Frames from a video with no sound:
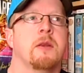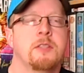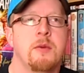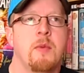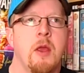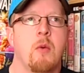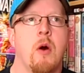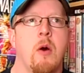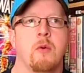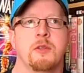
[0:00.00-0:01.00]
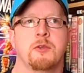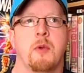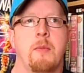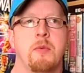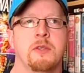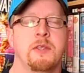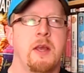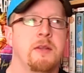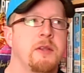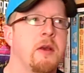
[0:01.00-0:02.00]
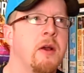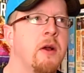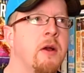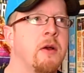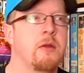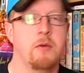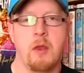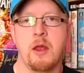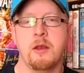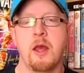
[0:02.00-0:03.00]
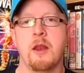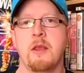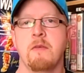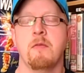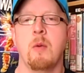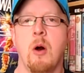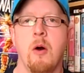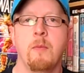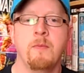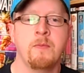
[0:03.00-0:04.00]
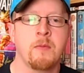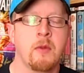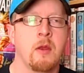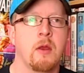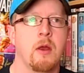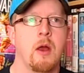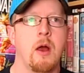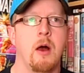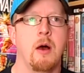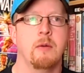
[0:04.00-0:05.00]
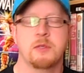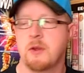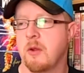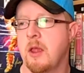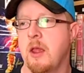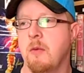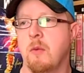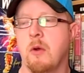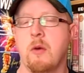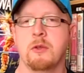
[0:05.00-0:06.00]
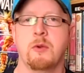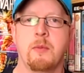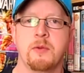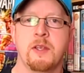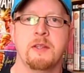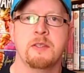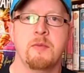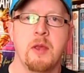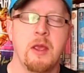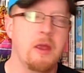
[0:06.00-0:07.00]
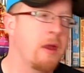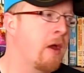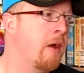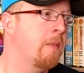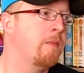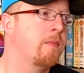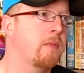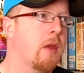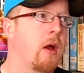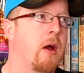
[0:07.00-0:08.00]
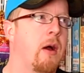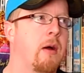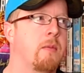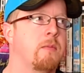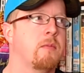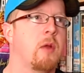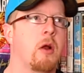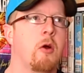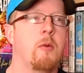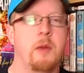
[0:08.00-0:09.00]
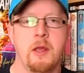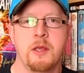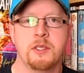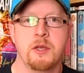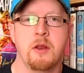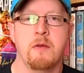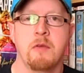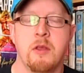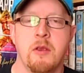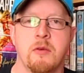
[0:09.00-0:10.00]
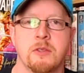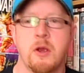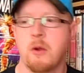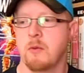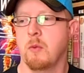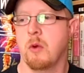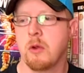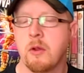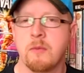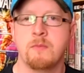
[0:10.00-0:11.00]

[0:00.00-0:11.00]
to me will always represent the granddaddy of them all. Starrcade will always represent to me a culmination of a year's hard work,